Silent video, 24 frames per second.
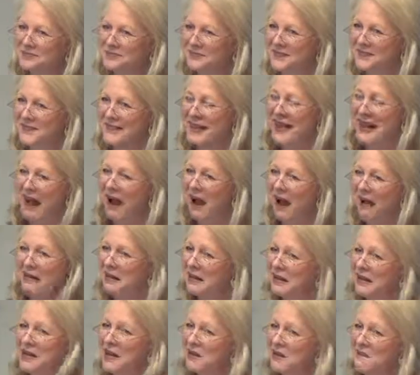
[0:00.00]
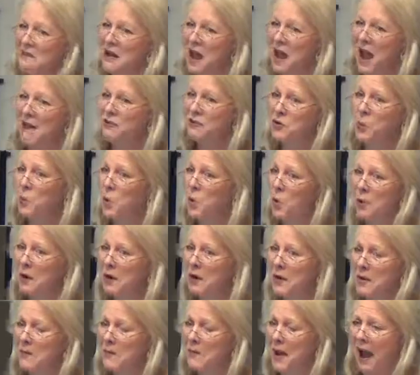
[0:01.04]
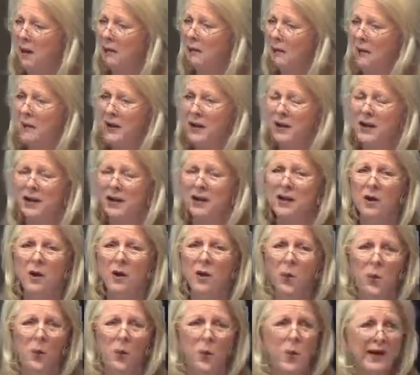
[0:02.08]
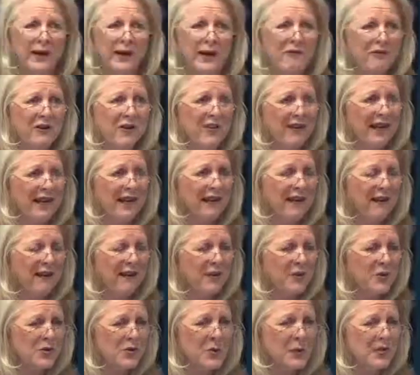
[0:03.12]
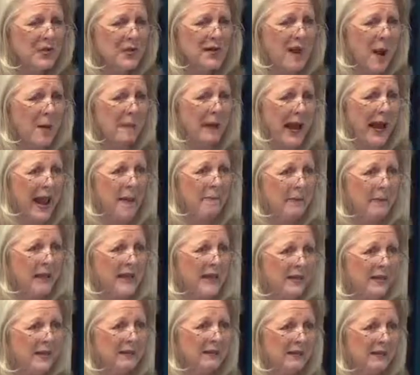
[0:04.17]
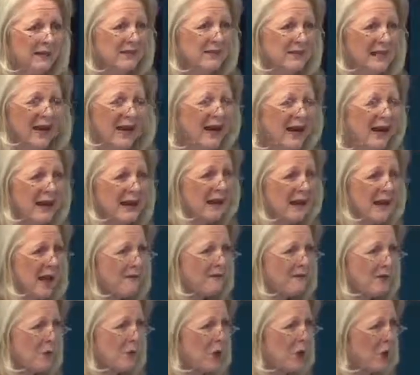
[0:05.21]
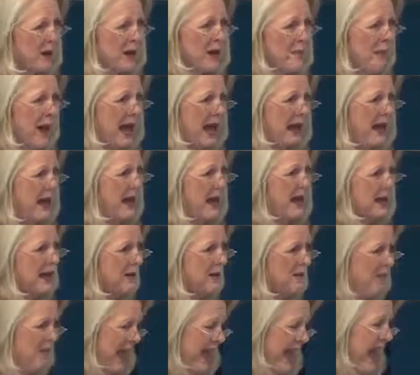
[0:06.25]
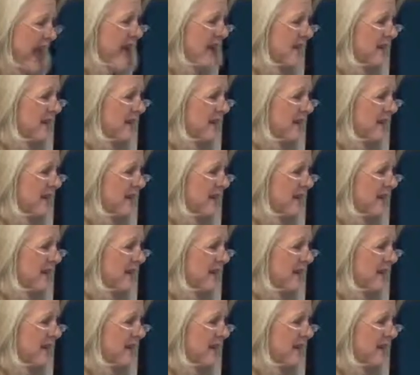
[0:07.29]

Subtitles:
that I didn't even have to worry about what everything else was coming at me. I didn't have to worry about any of that.